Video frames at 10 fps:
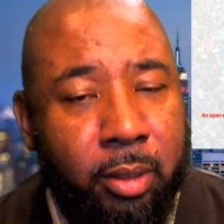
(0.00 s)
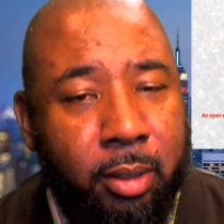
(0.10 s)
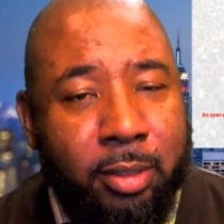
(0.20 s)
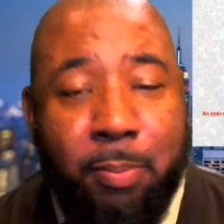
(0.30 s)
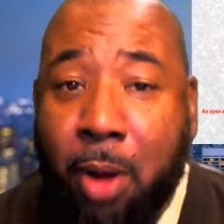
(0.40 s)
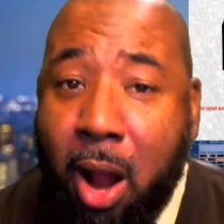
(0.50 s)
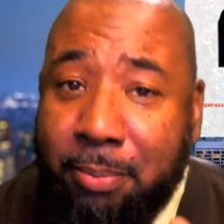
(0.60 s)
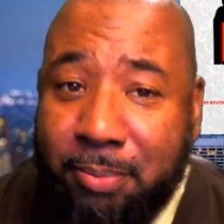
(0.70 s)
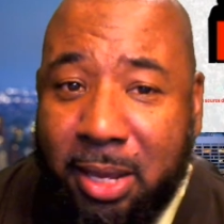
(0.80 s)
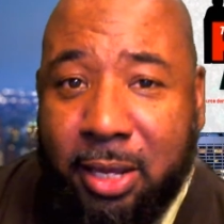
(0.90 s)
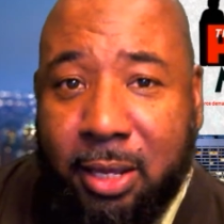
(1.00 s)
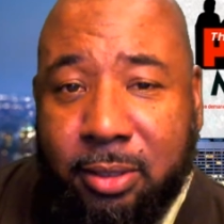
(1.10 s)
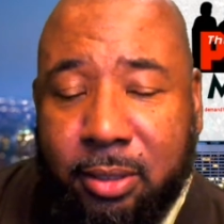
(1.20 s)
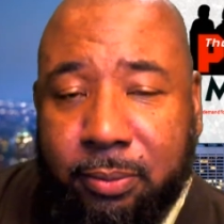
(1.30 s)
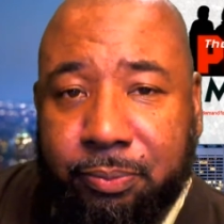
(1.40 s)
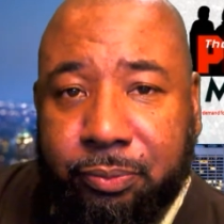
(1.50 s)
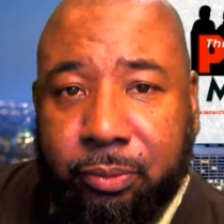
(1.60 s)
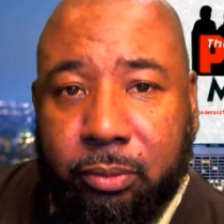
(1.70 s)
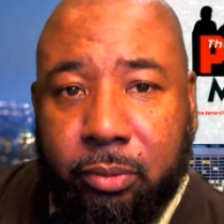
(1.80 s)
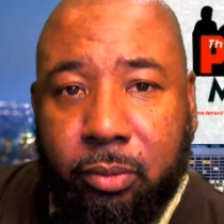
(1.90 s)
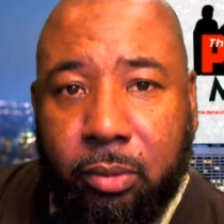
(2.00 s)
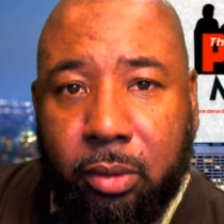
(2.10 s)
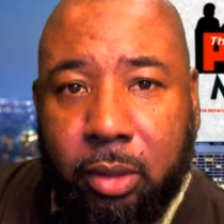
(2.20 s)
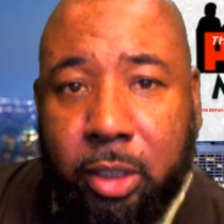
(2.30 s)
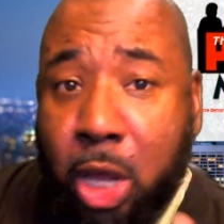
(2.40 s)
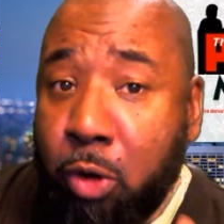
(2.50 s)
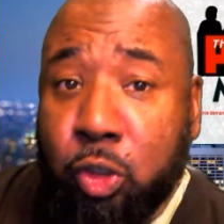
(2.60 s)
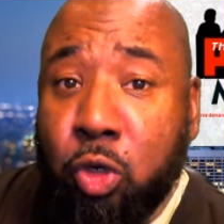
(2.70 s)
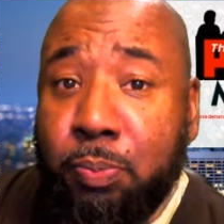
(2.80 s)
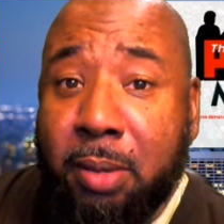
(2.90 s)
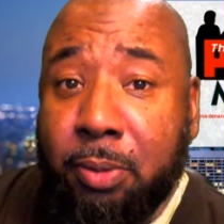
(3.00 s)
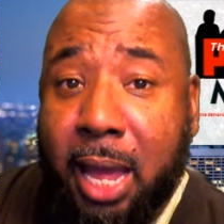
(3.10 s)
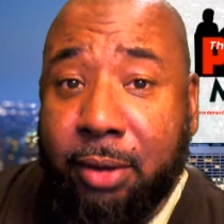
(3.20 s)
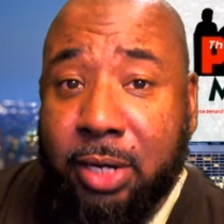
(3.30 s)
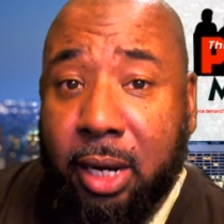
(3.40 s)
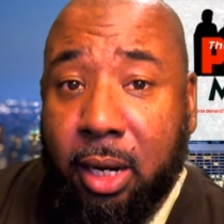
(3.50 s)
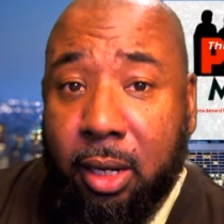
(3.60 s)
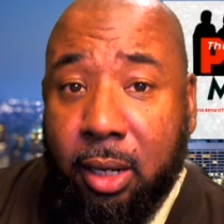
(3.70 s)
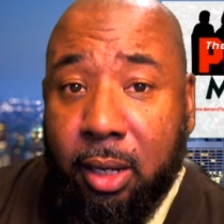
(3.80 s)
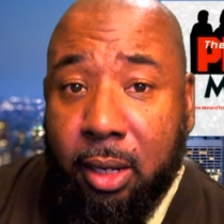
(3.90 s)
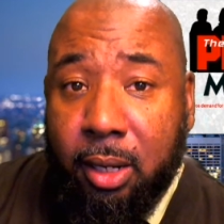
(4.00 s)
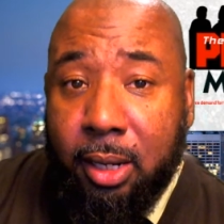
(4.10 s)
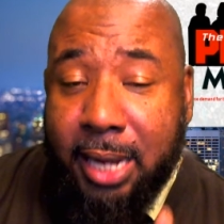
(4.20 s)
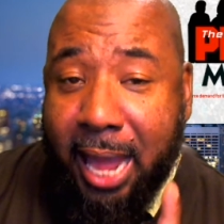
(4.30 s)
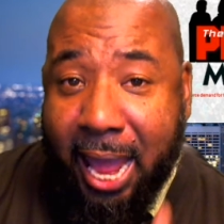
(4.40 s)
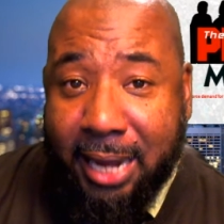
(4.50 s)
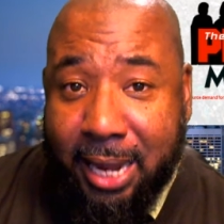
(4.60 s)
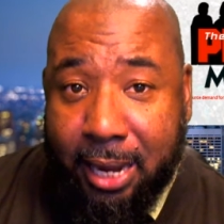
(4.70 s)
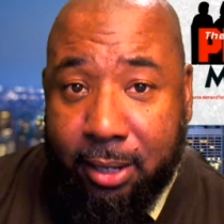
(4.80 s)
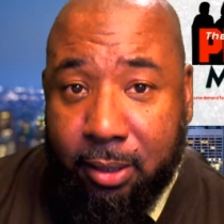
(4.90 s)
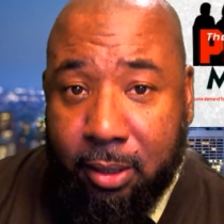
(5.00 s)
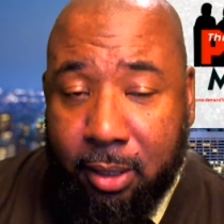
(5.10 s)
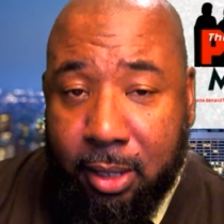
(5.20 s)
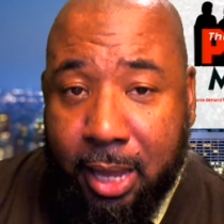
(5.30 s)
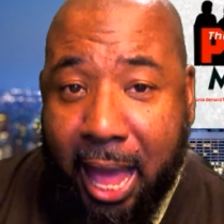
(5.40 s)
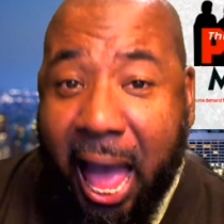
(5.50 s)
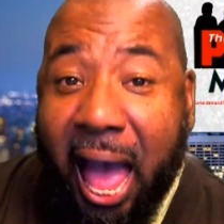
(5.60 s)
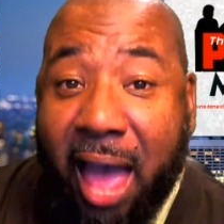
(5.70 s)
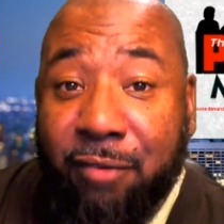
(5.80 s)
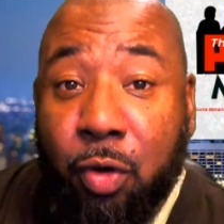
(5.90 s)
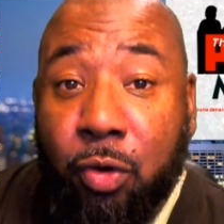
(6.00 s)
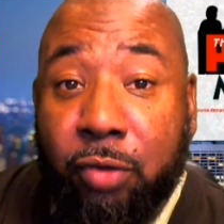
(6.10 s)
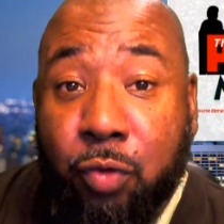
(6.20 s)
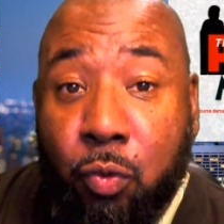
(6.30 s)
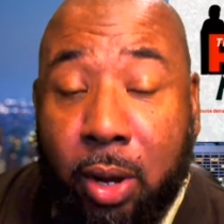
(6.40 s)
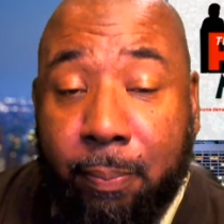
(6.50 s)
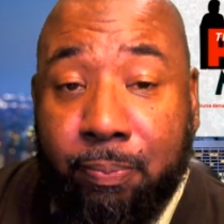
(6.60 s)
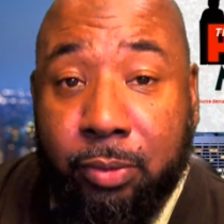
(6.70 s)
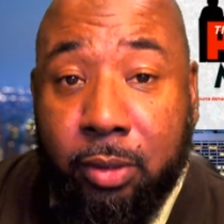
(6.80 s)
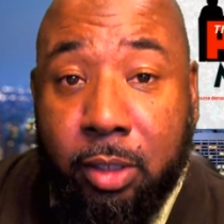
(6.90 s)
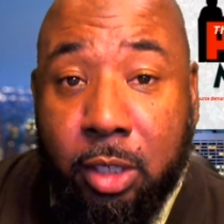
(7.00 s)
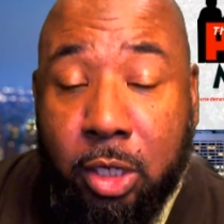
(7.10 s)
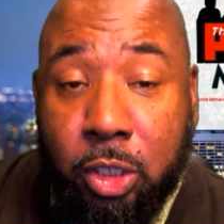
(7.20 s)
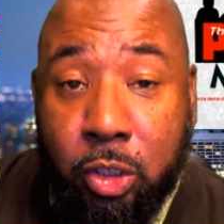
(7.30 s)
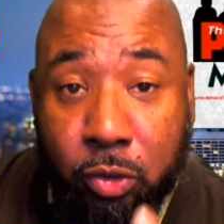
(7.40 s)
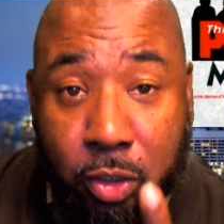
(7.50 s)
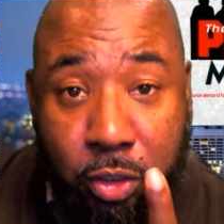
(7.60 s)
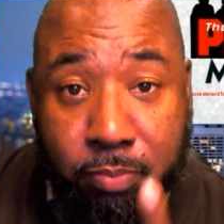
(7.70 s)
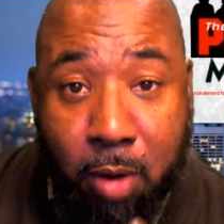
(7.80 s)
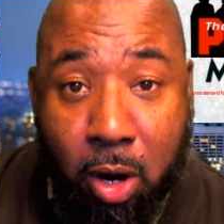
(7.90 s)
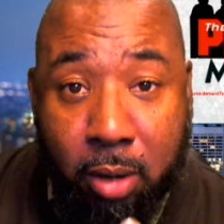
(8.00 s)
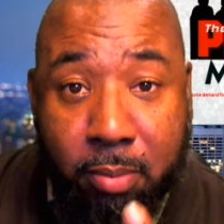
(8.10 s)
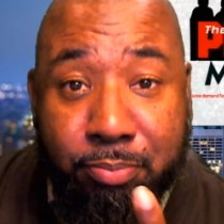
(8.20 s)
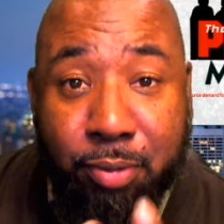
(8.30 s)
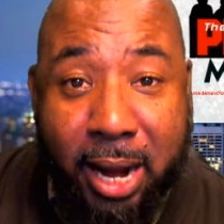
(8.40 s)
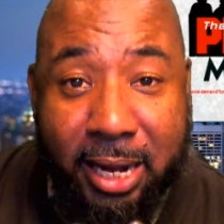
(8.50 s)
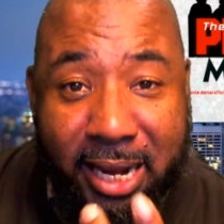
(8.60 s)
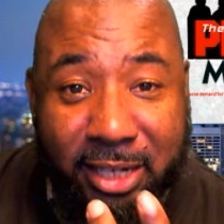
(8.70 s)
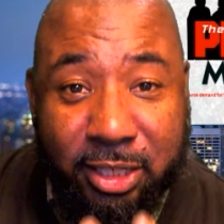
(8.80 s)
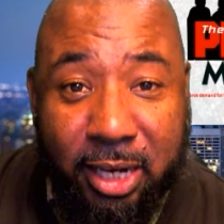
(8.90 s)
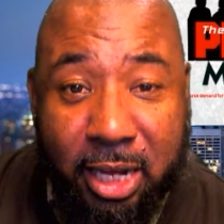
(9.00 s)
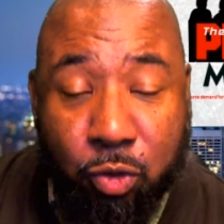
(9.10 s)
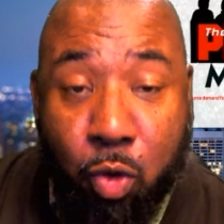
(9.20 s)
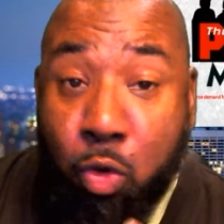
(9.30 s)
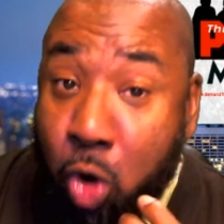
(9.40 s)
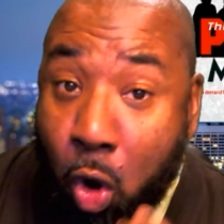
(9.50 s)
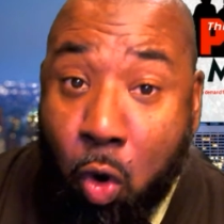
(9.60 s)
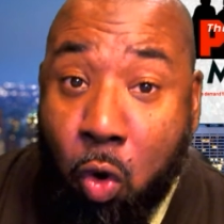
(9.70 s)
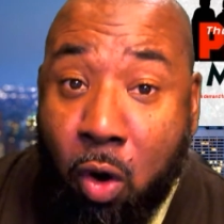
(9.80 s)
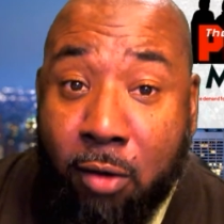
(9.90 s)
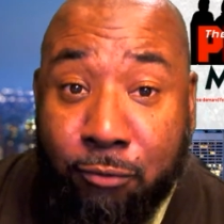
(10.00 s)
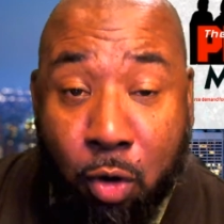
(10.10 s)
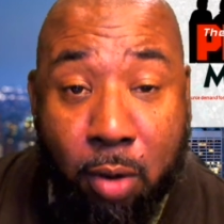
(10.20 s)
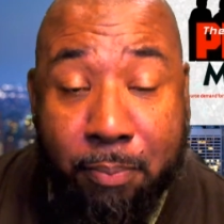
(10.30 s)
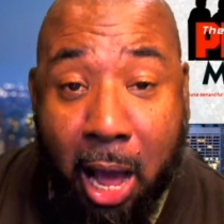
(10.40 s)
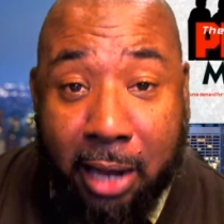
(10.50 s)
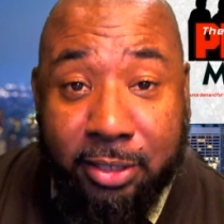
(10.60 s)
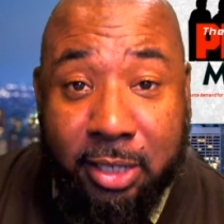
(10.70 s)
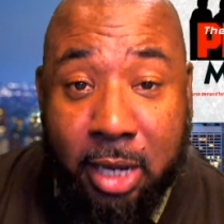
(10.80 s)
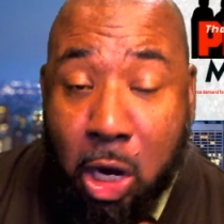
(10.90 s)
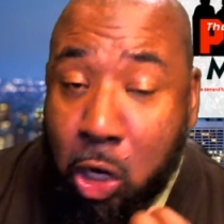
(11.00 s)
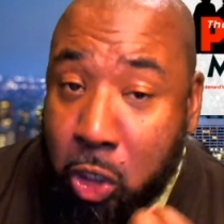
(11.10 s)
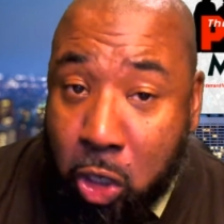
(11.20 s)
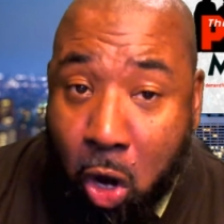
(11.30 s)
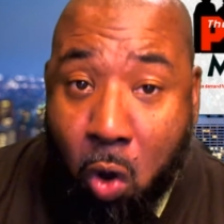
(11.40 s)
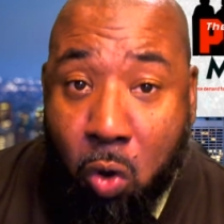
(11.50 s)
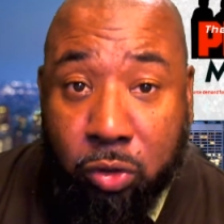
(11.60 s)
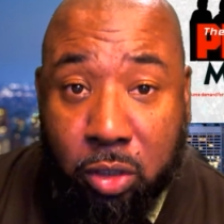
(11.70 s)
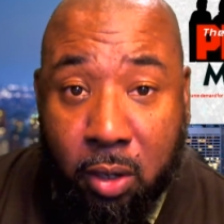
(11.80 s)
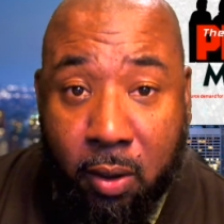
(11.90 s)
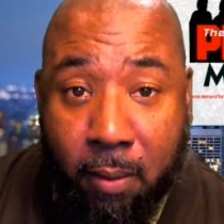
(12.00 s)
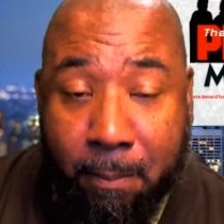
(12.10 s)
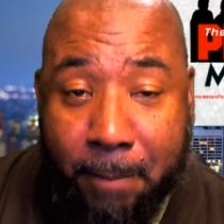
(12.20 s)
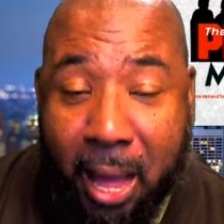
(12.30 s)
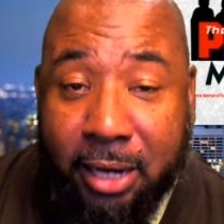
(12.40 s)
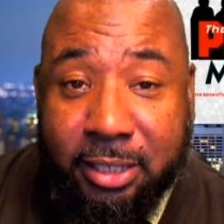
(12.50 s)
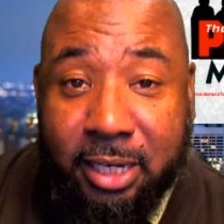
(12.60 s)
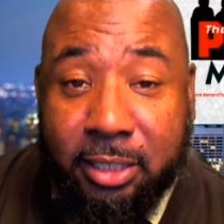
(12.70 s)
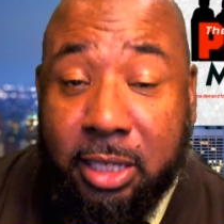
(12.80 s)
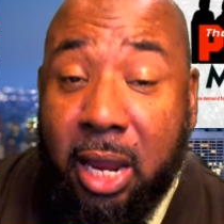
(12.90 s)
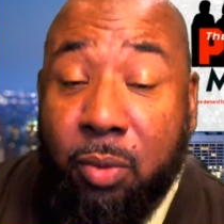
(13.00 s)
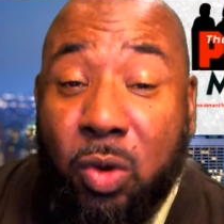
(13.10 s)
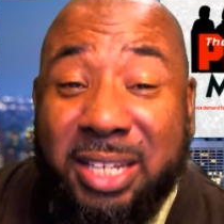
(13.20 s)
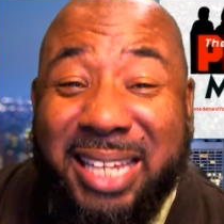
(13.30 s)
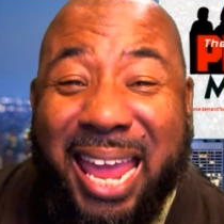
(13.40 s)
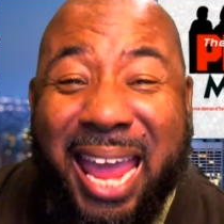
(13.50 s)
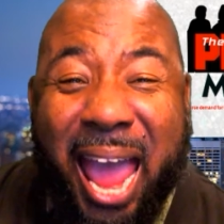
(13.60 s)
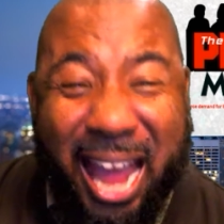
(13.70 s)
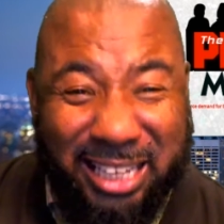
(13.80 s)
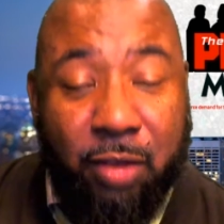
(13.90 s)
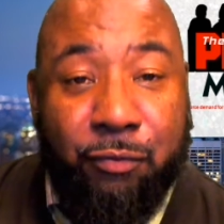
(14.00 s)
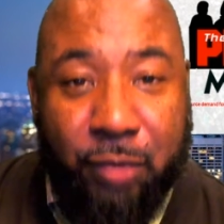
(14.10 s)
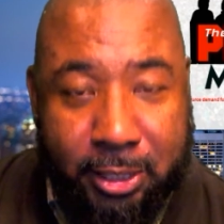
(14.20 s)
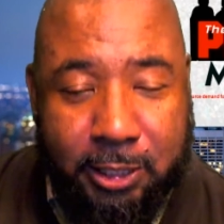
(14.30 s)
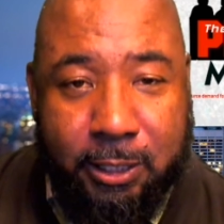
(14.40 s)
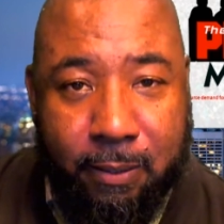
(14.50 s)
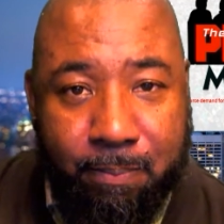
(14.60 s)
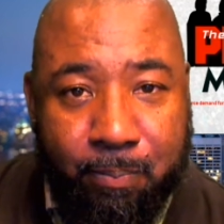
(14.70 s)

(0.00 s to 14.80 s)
The problem is, there were two people out there that had that. I voted for one. She was a smart, bright, intellectual, no foreign policy, knows politics, and was an activist.